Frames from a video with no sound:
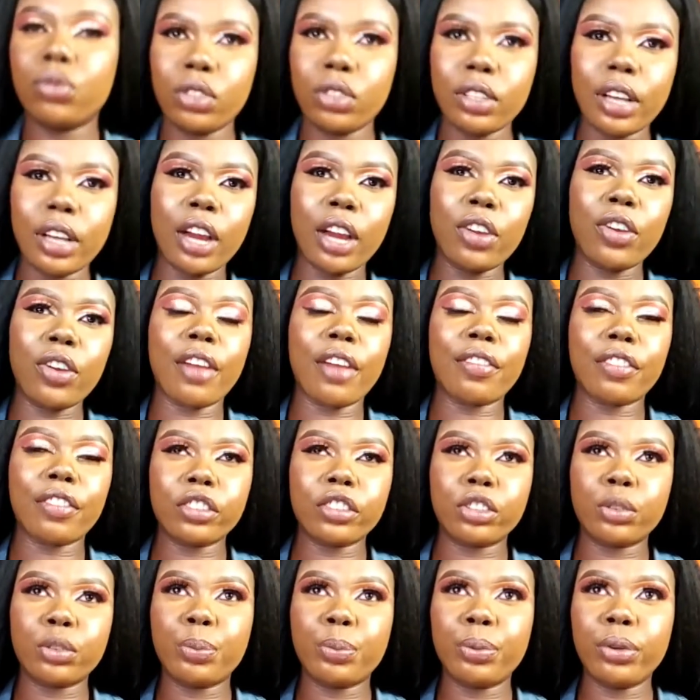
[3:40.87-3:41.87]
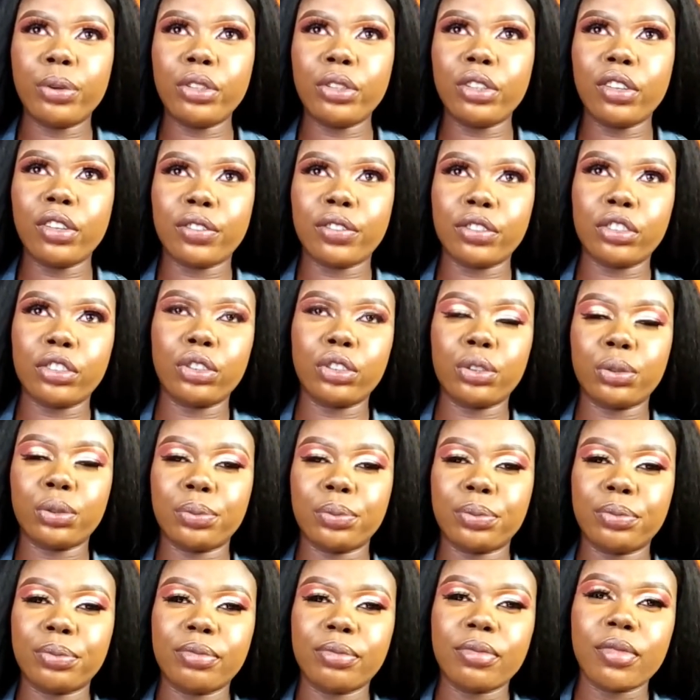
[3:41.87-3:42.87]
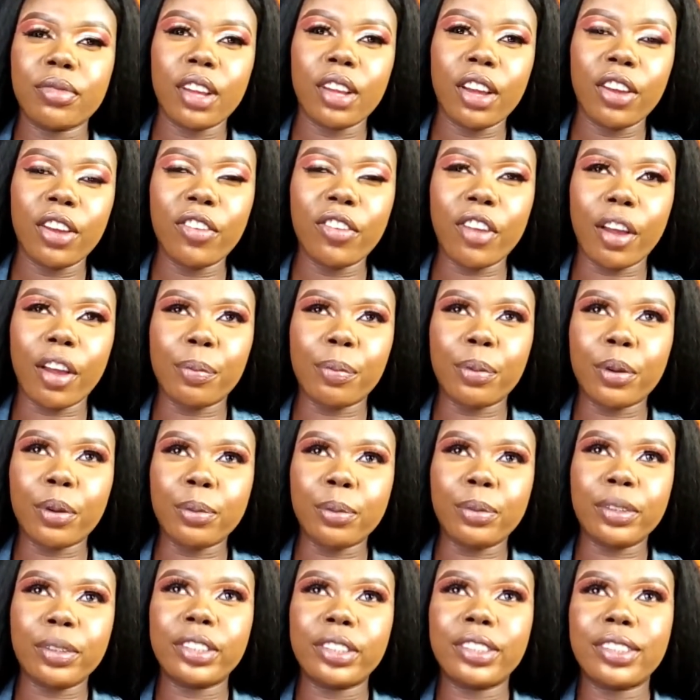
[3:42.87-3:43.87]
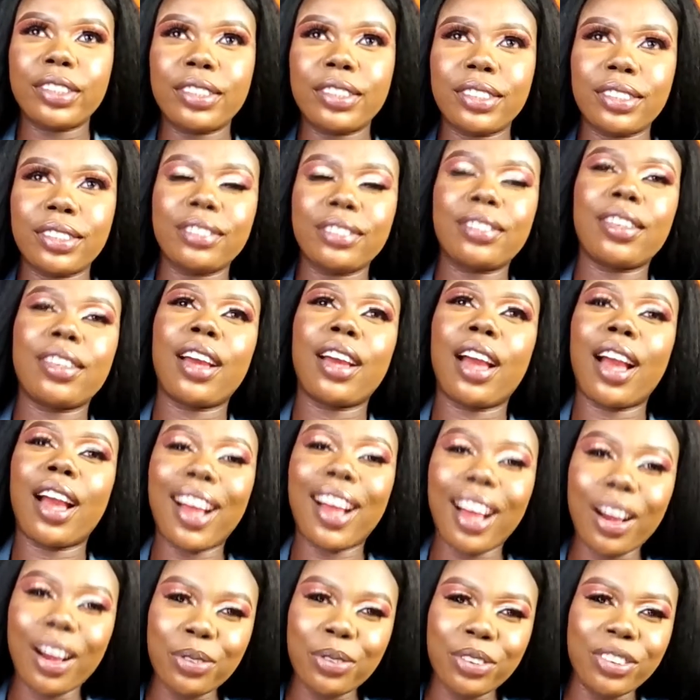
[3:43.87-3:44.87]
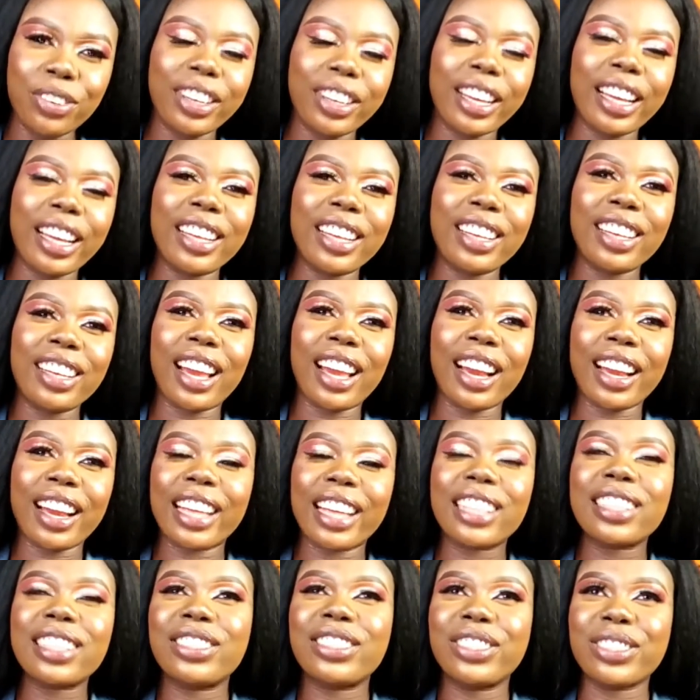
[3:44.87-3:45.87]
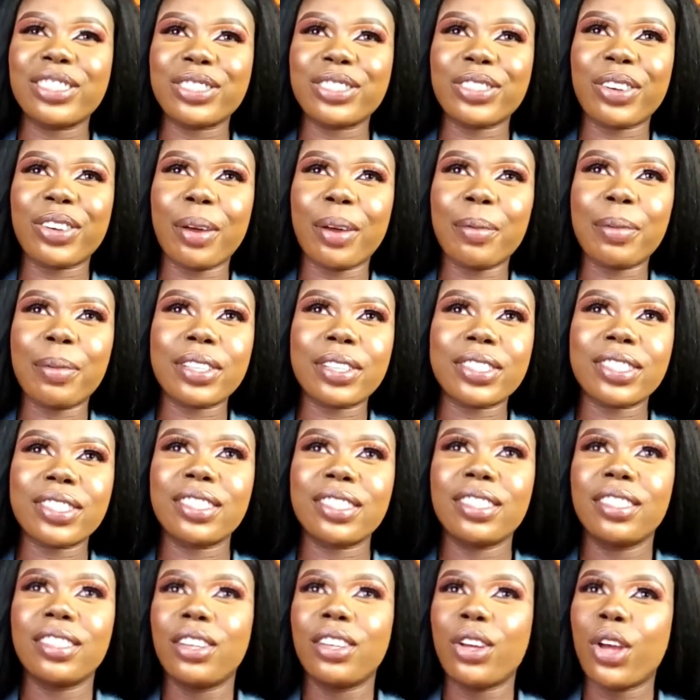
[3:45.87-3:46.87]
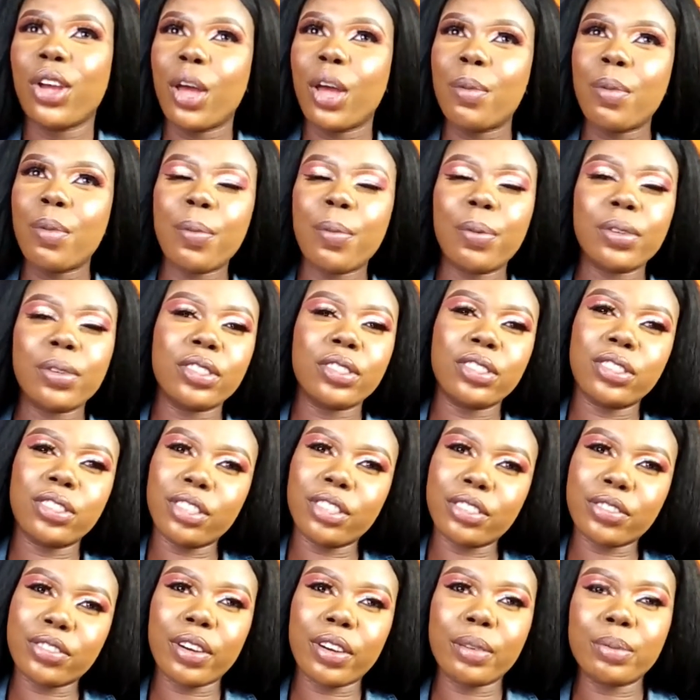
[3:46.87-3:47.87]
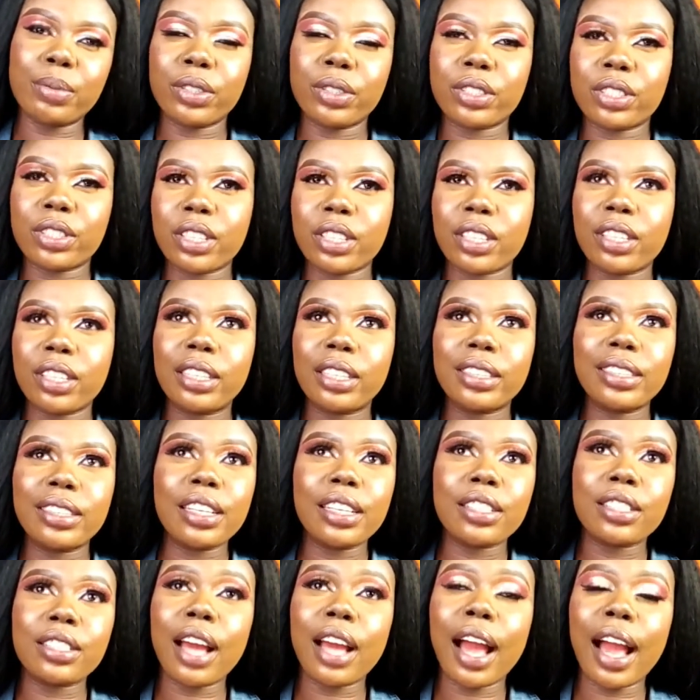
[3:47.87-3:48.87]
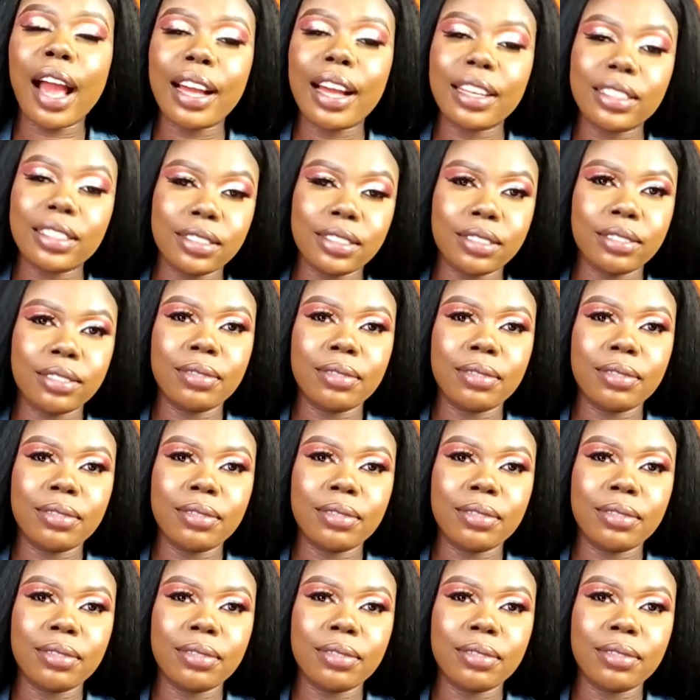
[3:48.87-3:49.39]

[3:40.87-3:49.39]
now you have uploaded your video, you have published it. How will you get the subscribers, people to subscribe to your channel? It's hard.